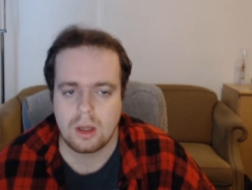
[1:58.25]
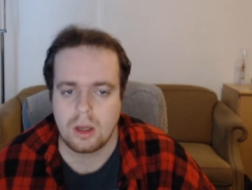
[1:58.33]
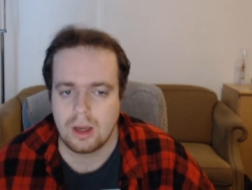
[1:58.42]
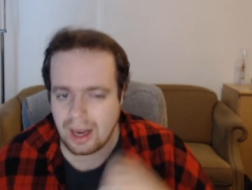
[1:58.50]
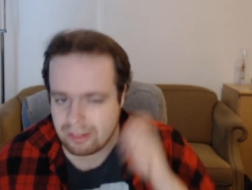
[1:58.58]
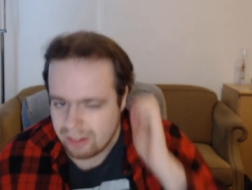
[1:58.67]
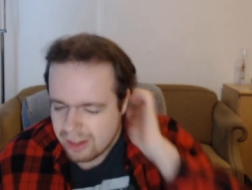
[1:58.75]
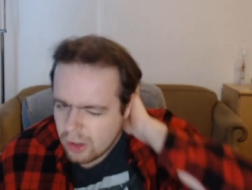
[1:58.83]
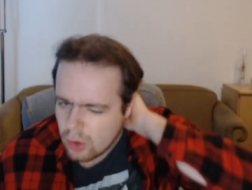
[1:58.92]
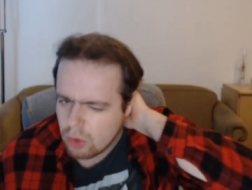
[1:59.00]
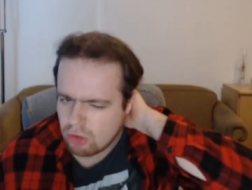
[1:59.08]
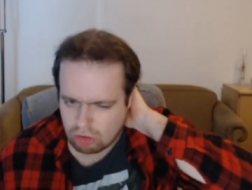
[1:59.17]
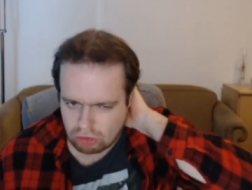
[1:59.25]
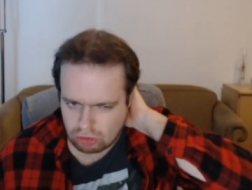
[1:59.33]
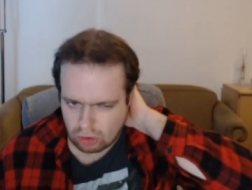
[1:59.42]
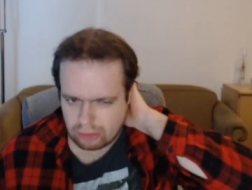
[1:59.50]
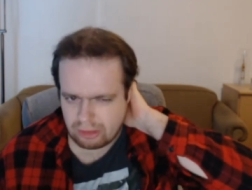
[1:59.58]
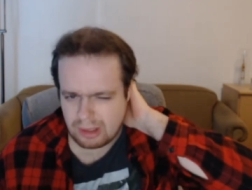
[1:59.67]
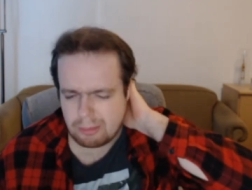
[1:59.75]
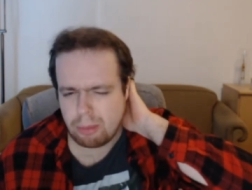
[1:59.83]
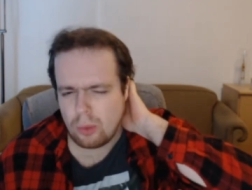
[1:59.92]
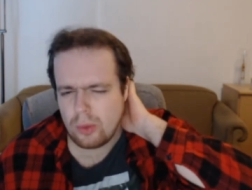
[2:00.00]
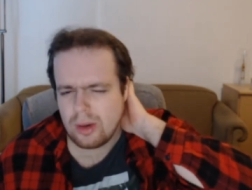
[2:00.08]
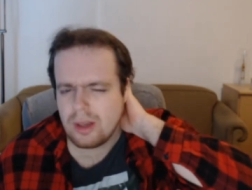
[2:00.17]
I think a good starting
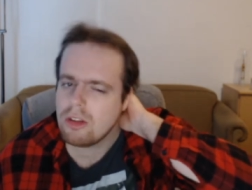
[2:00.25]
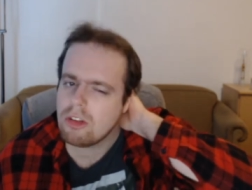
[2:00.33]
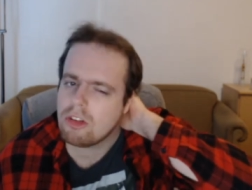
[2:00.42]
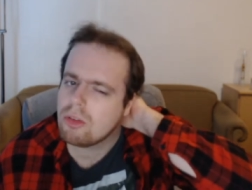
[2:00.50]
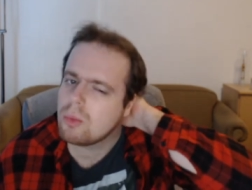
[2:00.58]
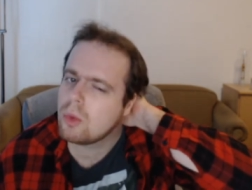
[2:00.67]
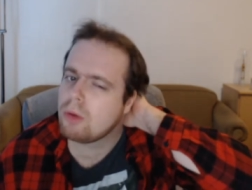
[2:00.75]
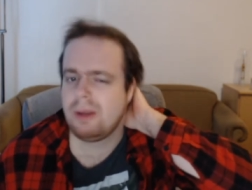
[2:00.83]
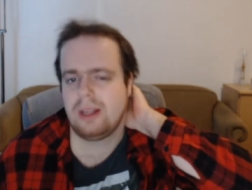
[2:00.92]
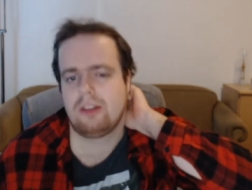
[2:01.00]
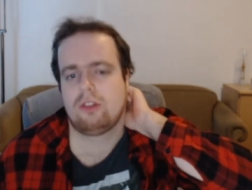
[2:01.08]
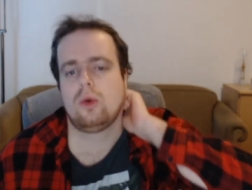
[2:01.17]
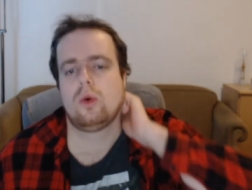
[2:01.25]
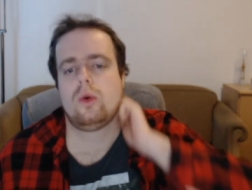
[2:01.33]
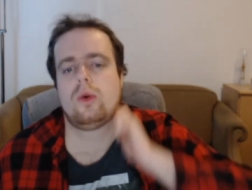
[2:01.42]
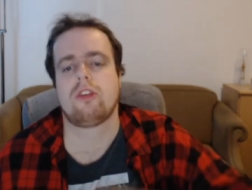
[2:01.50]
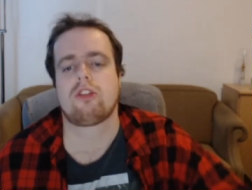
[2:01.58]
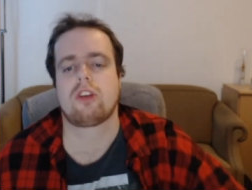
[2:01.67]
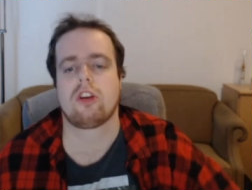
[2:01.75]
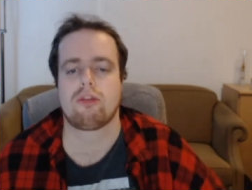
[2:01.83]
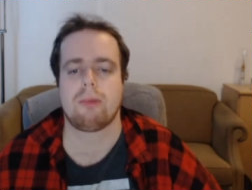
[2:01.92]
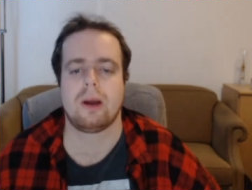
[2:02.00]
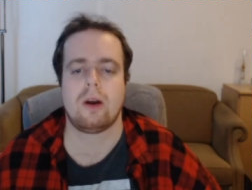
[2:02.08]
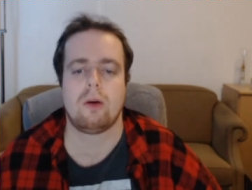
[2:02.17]
point would be to discuss my own